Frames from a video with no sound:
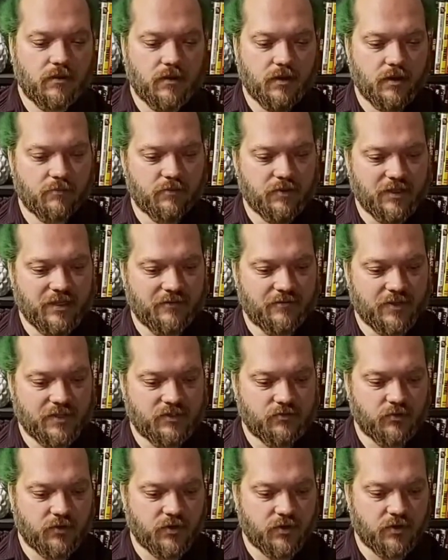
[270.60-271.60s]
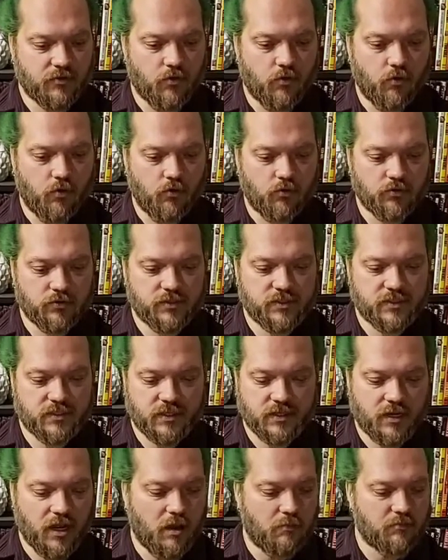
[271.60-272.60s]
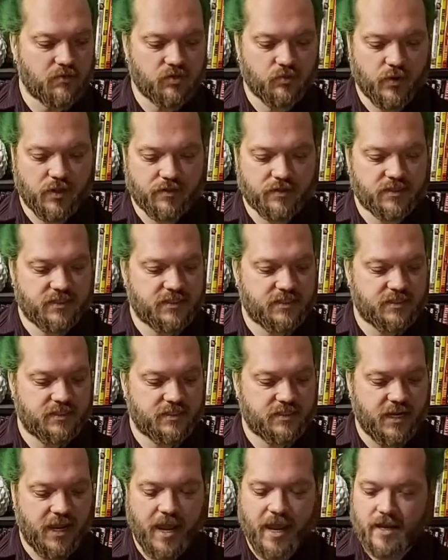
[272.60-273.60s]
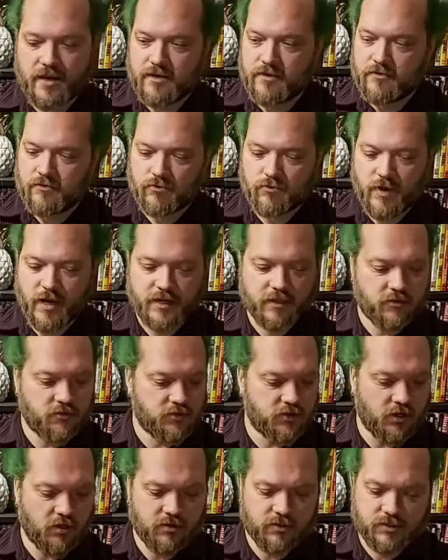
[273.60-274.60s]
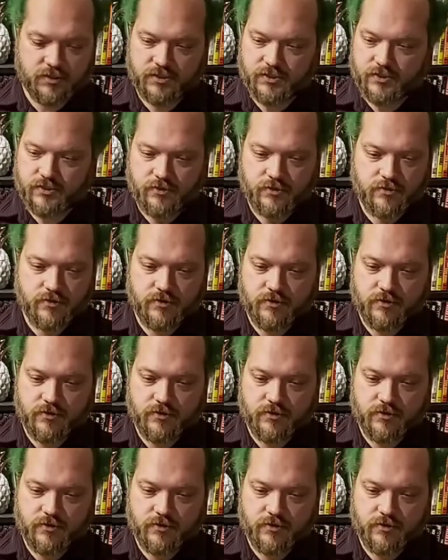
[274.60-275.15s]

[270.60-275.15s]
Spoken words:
and I believe this one holds and comes with 10 regular darts.